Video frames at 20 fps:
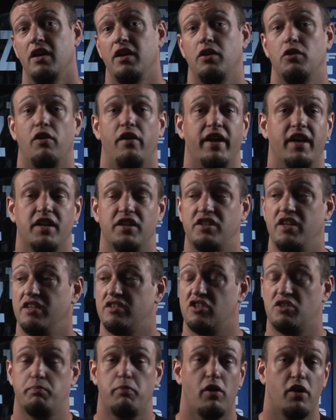I get a chance to
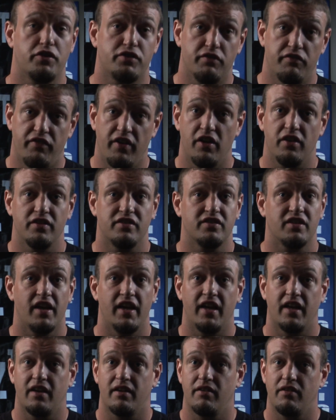spar Travell. It's
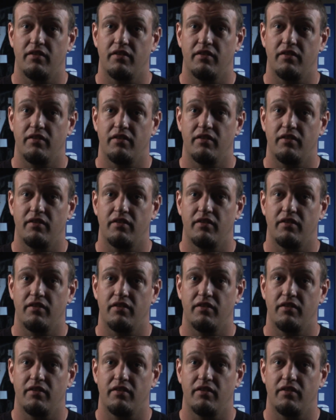like,